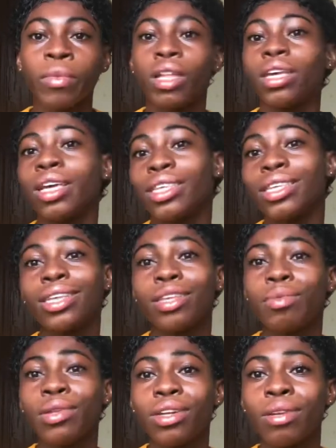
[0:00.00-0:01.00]
yes it has
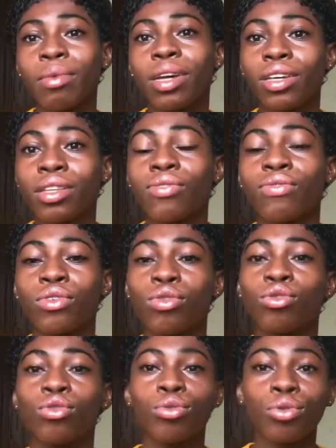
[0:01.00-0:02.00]
been on the market for
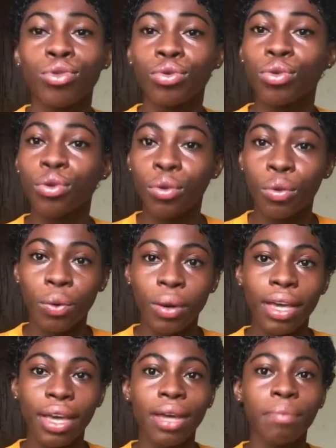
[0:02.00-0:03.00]
so so long
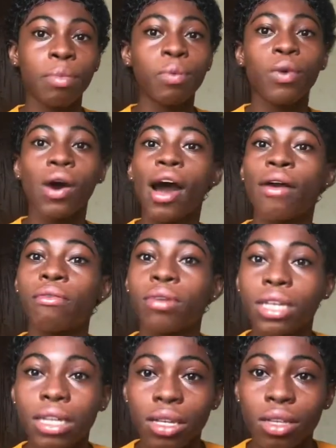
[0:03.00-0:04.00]
and people are
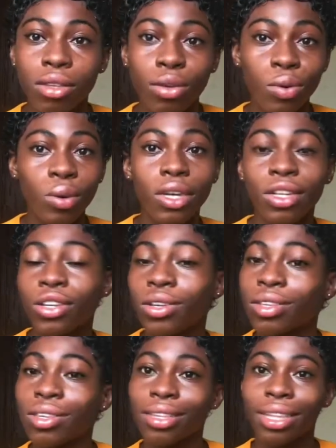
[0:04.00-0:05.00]
rocking it so go get
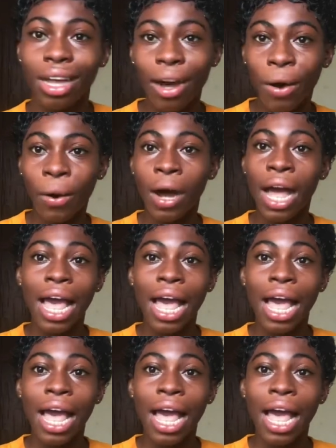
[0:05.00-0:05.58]
yours now